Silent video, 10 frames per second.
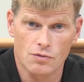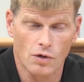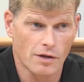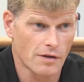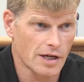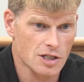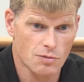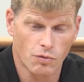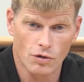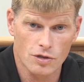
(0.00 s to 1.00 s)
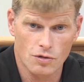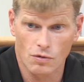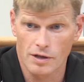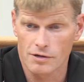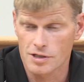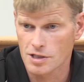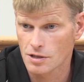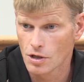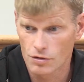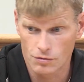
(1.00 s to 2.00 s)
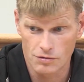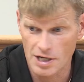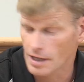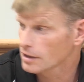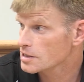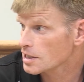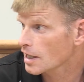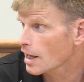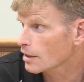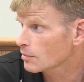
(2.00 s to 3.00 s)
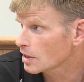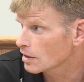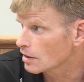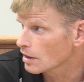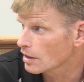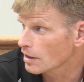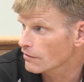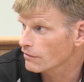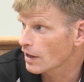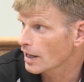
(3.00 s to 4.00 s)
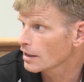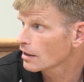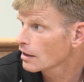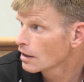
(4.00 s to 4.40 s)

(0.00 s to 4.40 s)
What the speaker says: whether that's sports or whether it's through Talents Academy and they find